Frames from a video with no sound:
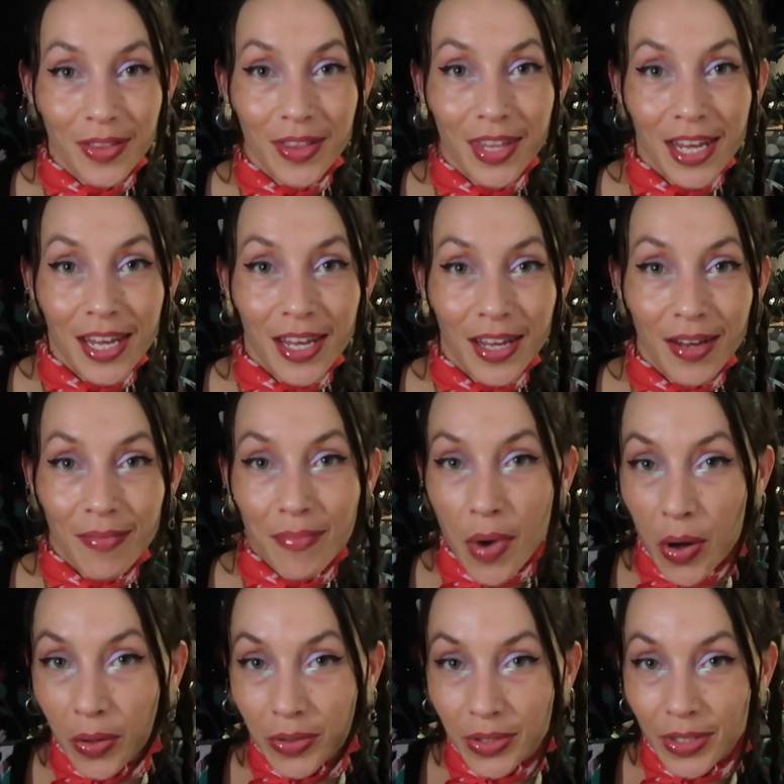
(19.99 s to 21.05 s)
the
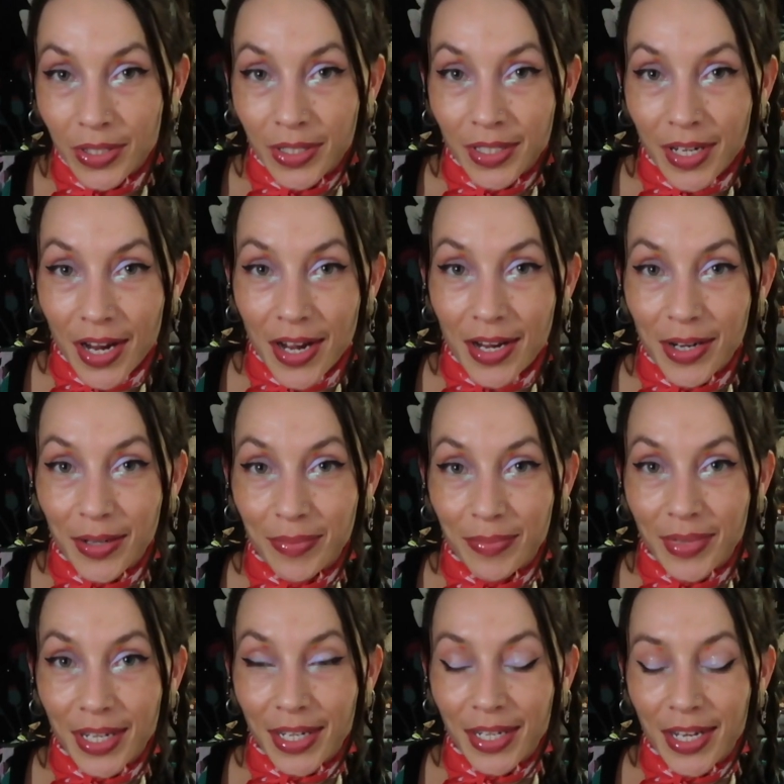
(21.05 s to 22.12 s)
most um,
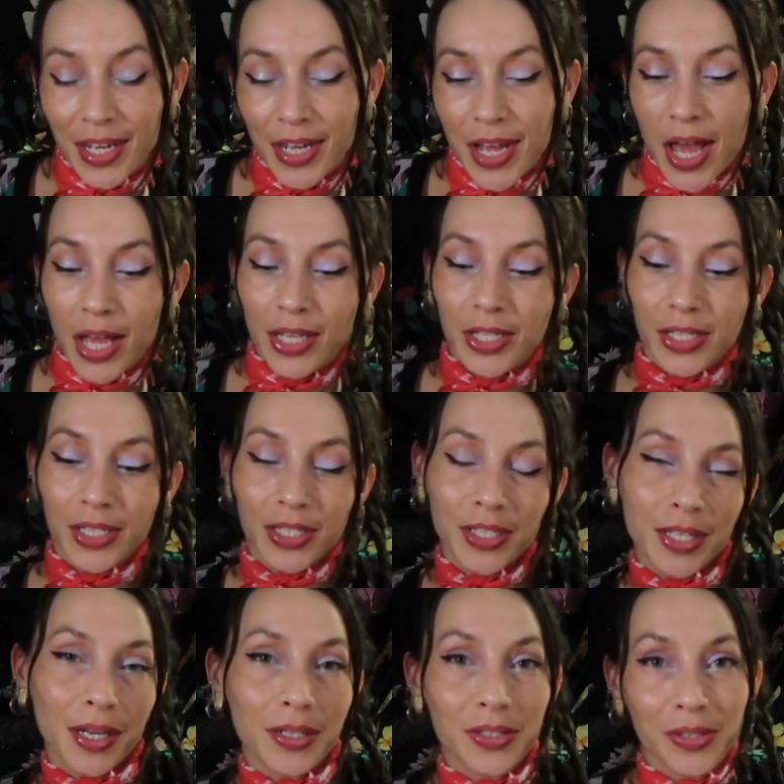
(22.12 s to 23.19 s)

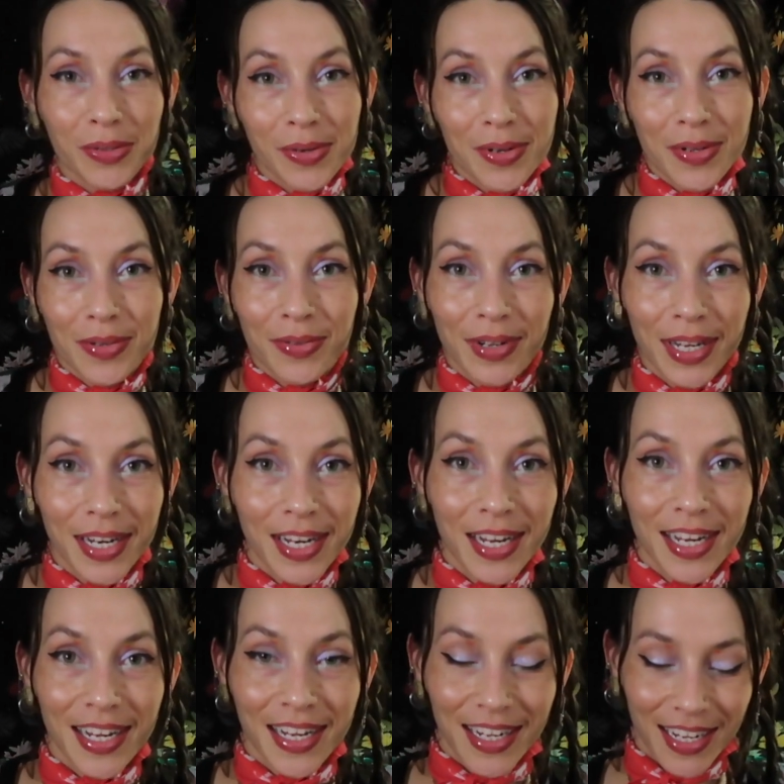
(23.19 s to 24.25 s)
sexual
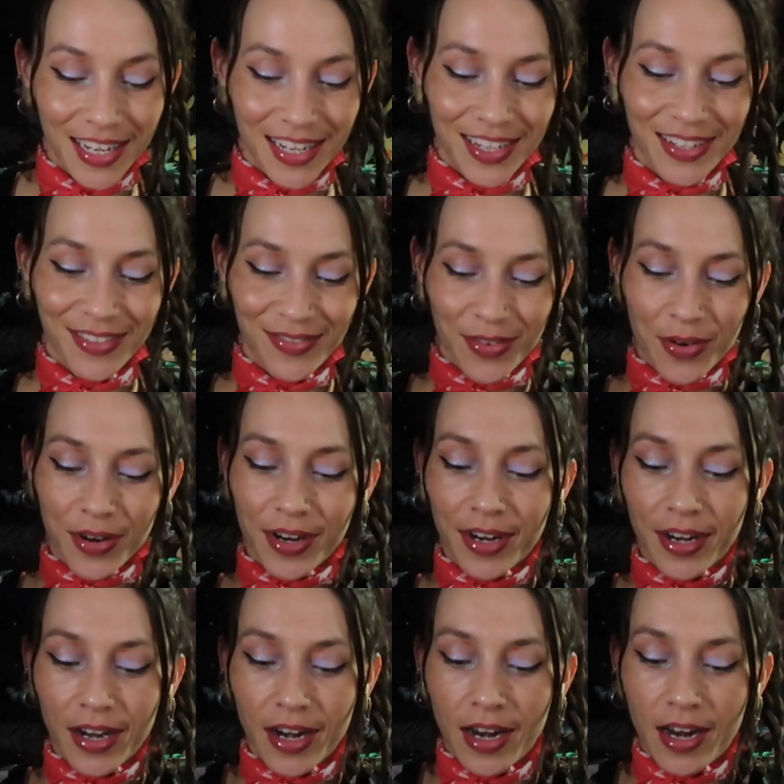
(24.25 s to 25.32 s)
reading
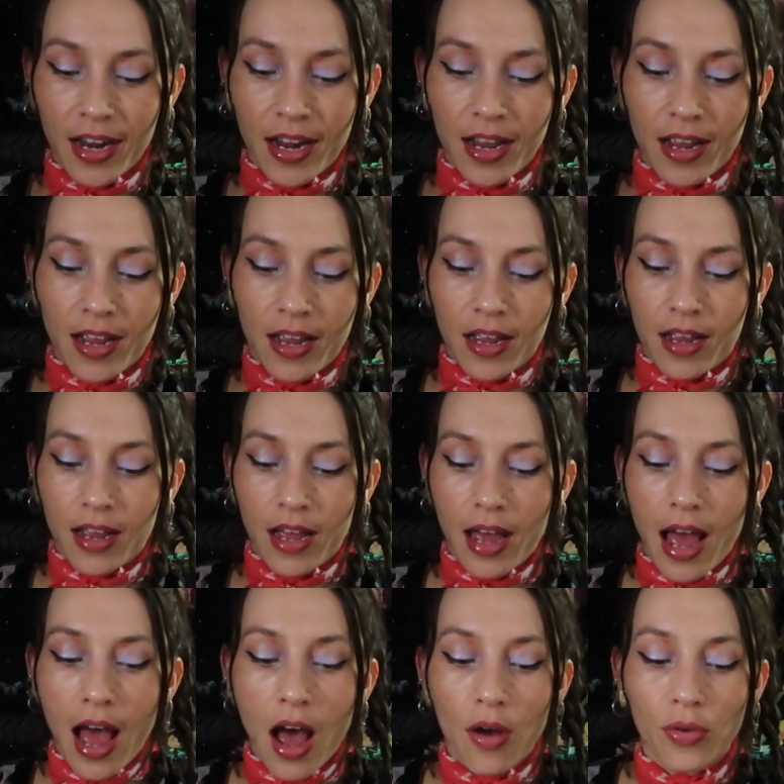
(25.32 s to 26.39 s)
for
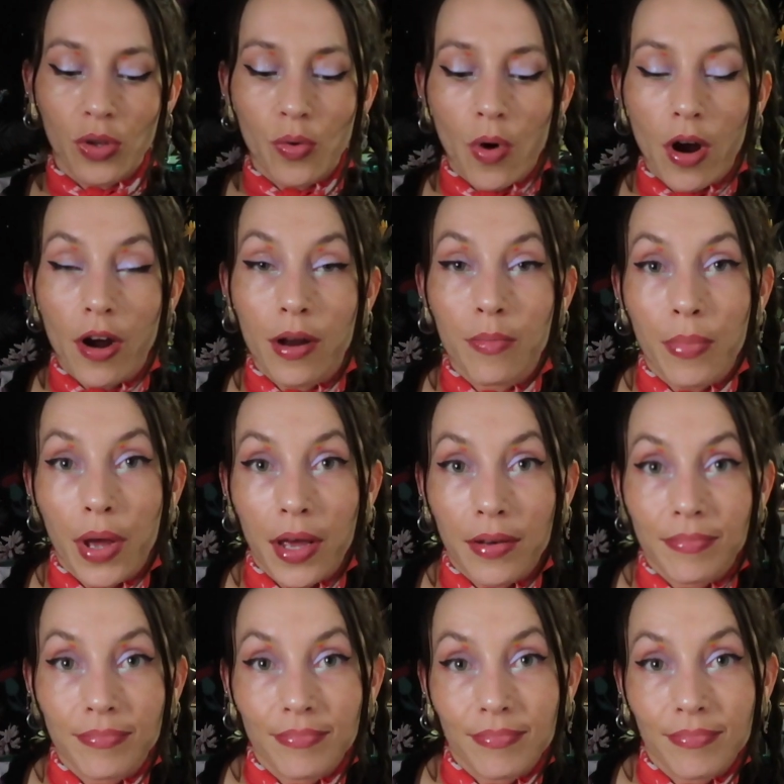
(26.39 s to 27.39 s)
how you are in bed.